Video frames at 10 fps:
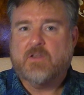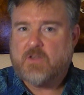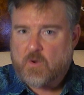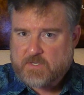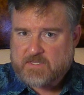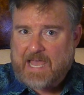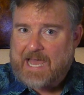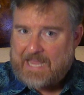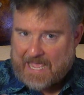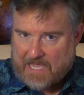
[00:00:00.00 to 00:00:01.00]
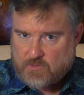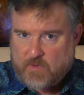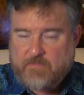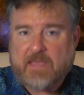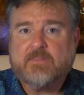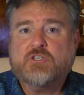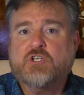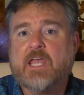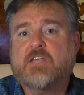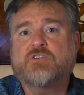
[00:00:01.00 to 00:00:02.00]
Notice that as we made the
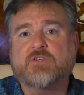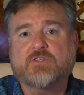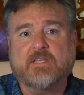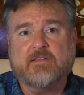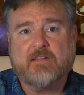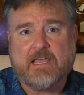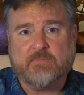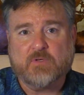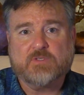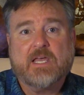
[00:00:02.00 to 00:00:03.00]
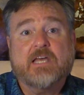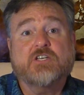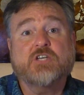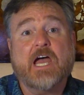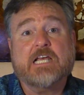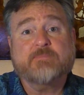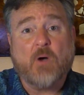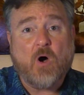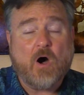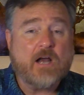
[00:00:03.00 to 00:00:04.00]
changes in the labels, JASP
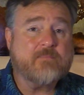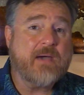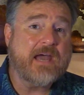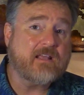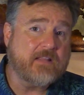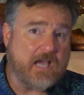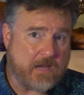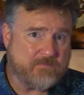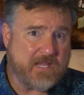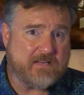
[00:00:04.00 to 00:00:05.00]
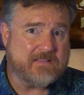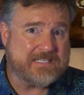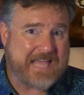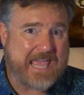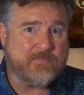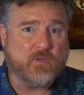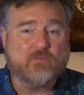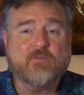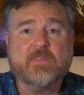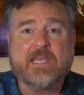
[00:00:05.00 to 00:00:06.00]
automatically updated the
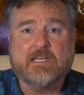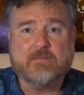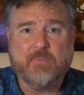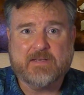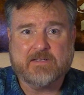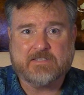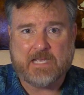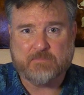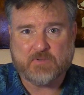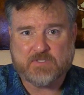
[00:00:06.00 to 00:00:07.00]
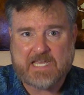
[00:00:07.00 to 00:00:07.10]
table for the independent samples